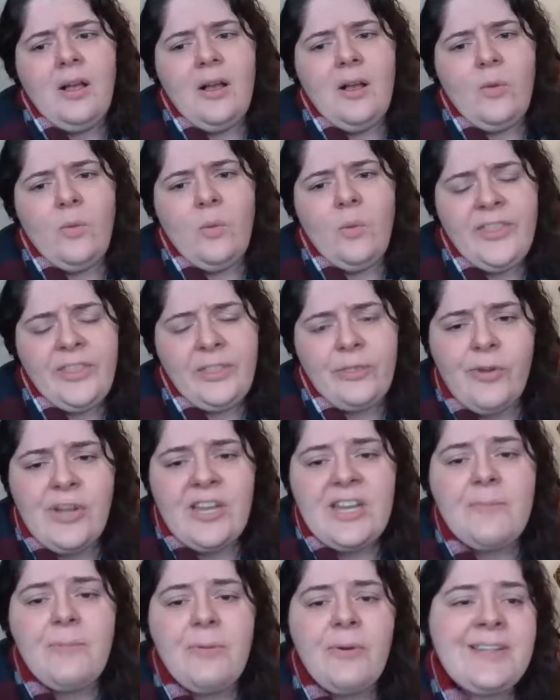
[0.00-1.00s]
With
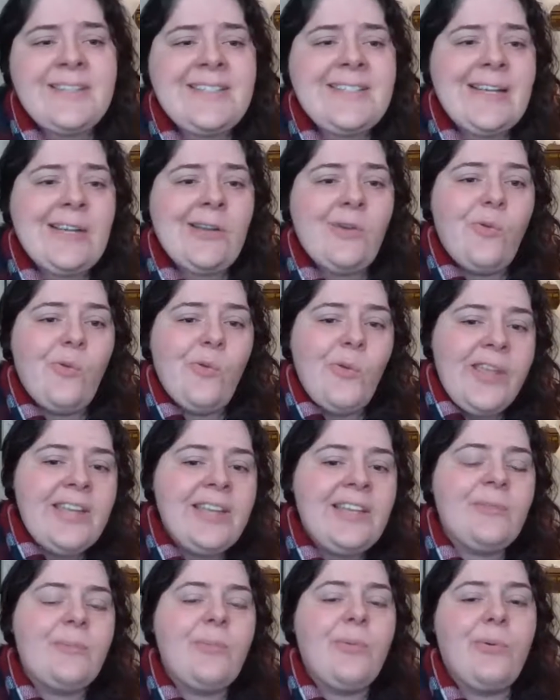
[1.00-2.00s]
3D printing, we
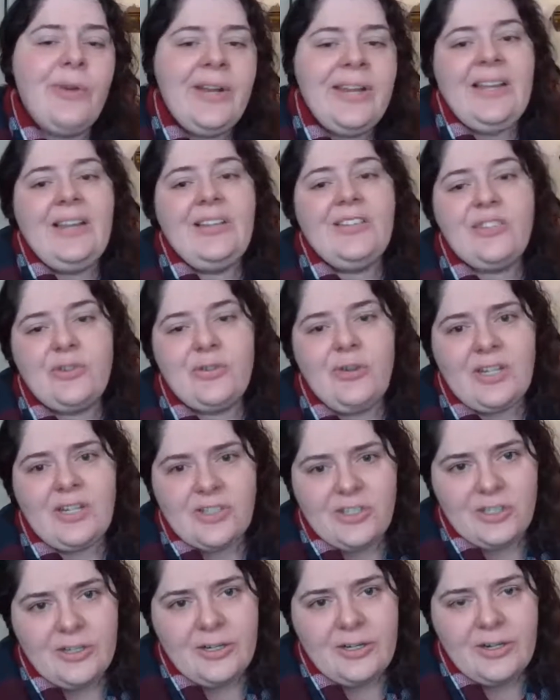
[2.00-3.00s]
can print a
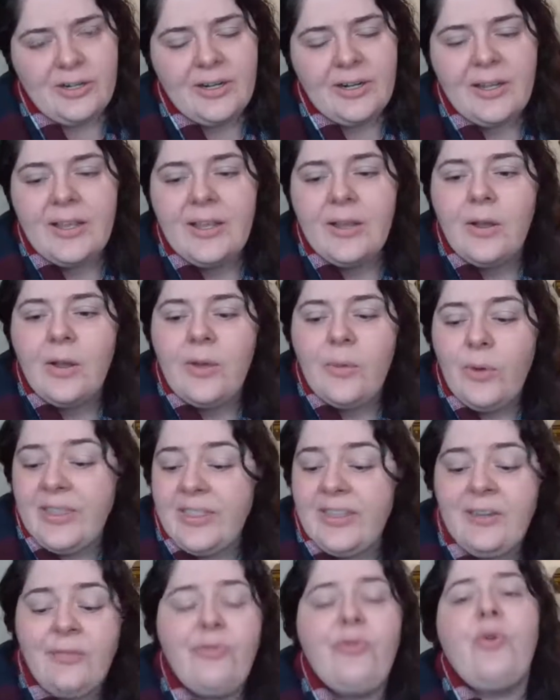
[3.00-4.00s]
structure
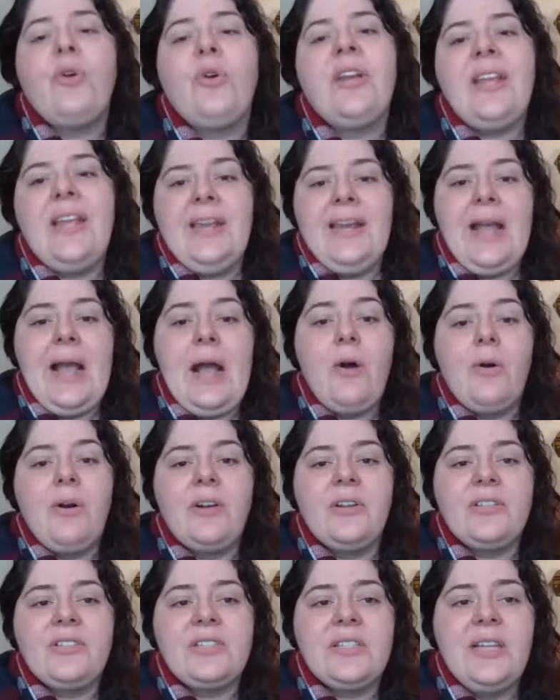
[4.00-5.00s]
within 48
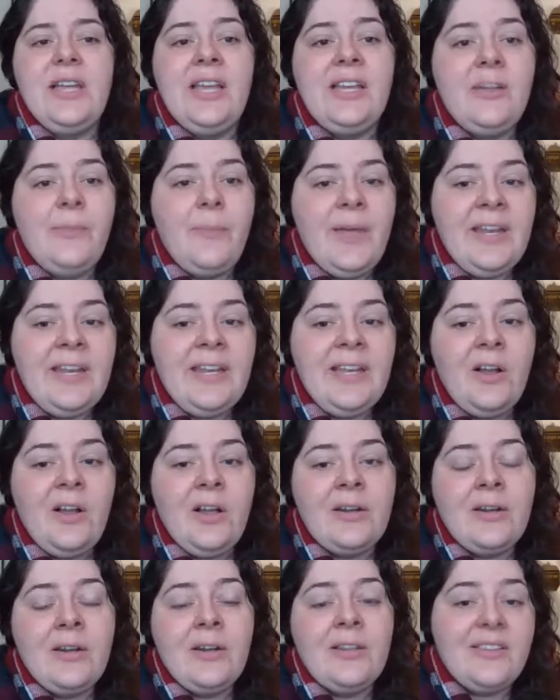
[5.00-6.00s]
hours. And depending
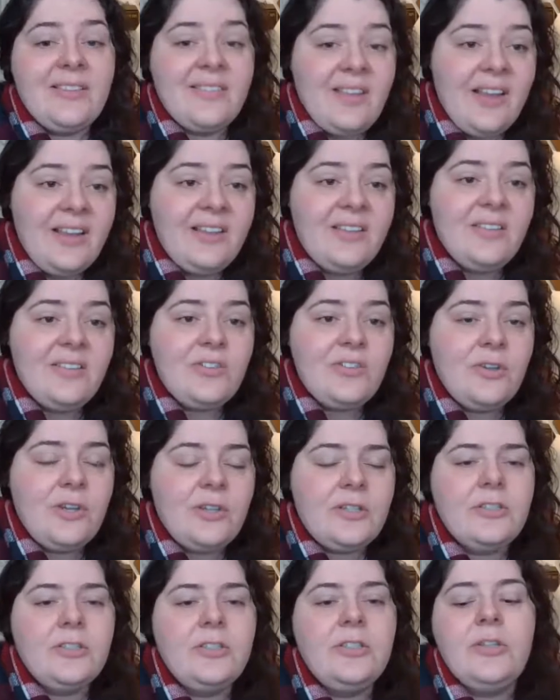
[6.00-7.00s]
on the size of the
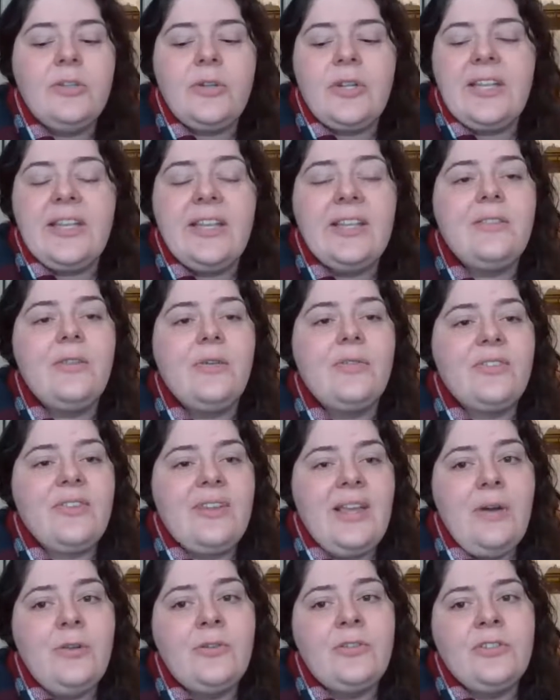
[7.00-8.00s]
structure, you can get those
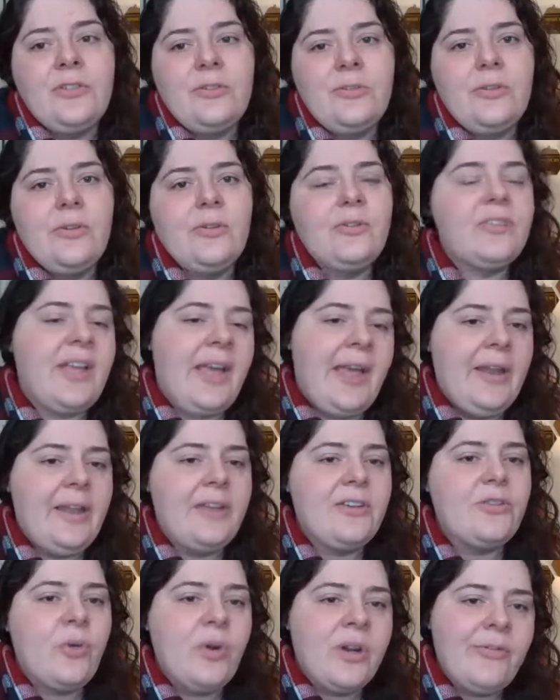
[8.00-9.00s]
down to those kind
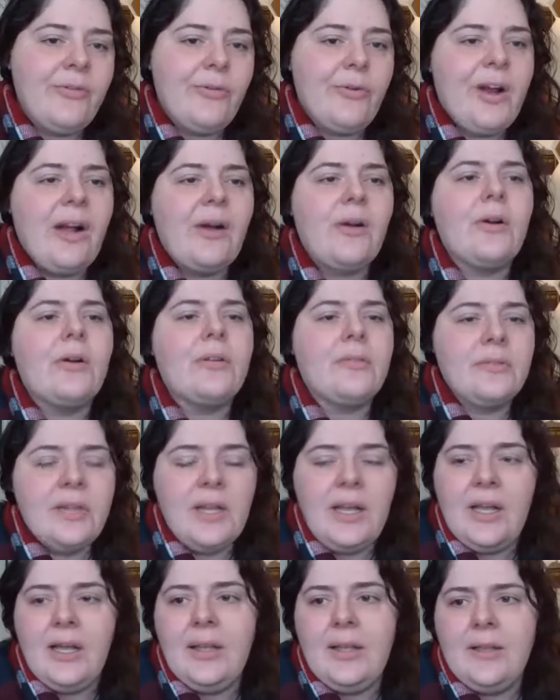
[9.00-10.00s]
of 24-hour
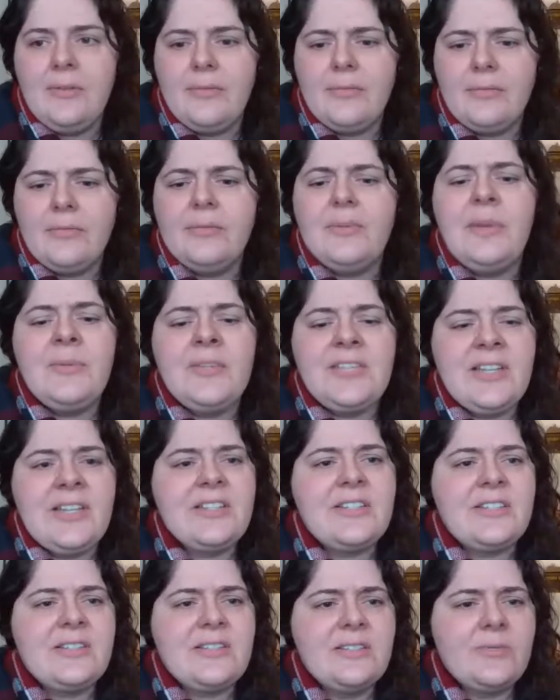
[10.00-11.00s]

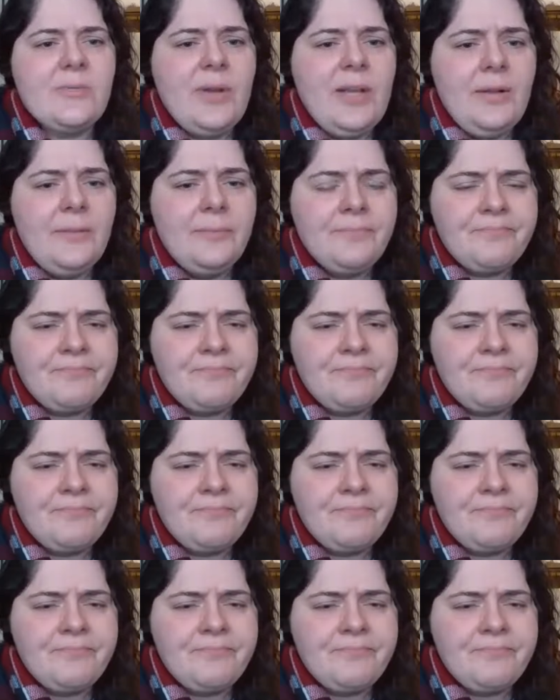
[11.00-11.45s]
limitations as well.